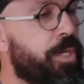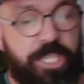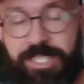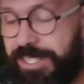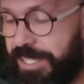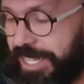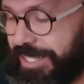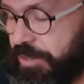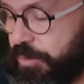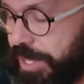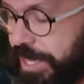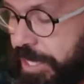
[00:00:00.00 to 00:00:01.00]
which is, it's
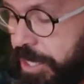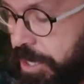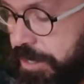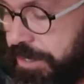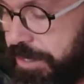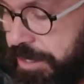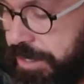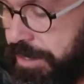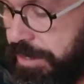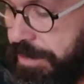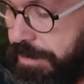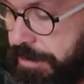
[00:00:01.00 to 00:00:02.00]
really not
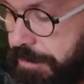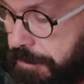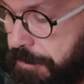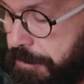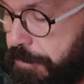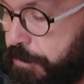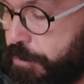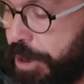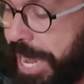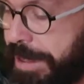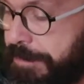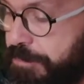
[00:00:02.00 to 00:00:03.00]

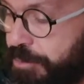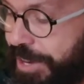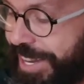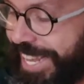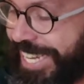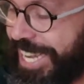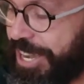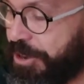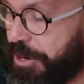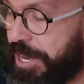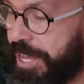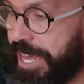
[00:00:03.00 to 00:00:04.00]
frame related
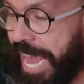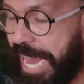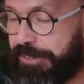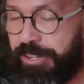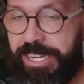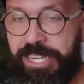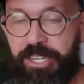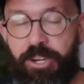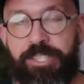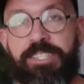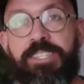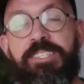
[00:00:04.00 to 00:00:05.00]
or actually
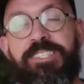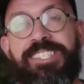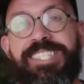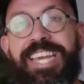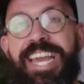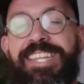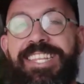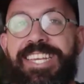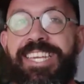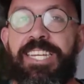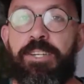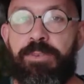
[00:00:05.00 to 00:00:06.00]
not skate
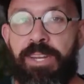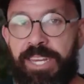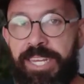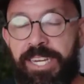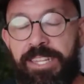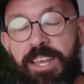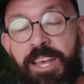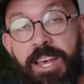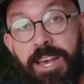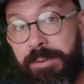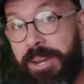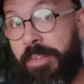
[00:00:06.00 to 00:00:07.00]
gear related,
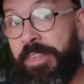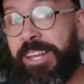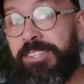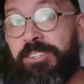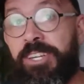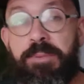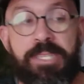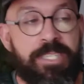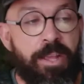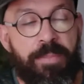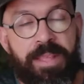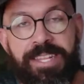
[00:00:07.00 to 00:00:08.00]
but I think it's going to be
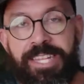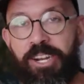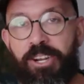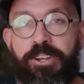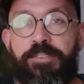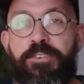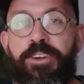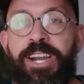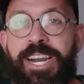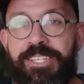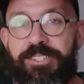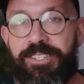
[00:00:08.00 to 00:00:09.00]
something that a lot of you
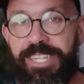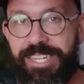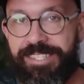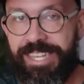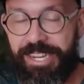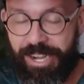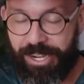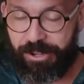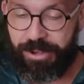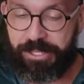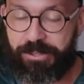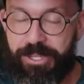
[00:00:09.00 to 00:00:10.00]
guys on that side are
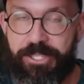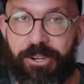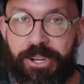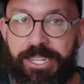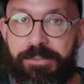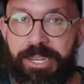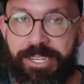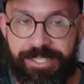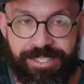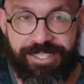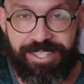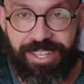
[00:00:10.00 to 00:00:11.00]
going to enjoy it,
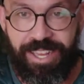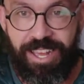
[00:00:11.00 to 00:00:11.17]
because